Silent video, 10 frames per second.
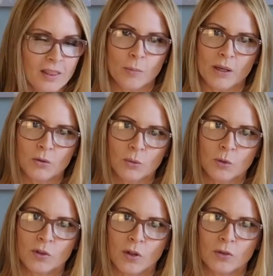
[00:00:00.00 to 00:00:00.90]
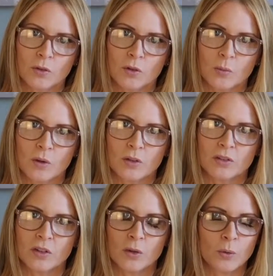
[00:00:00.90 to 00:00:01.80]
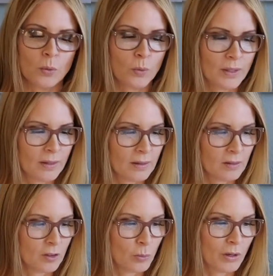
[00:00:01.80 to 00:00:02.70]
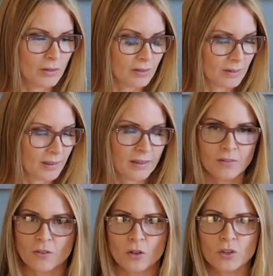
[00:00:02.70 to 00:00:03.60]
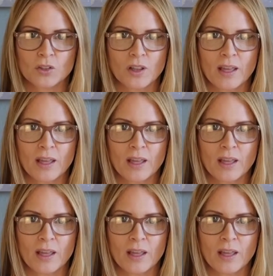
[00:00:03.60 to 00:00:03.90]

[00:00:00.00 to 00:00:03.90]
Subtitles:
The bedroom was also small, so we sparsely furnished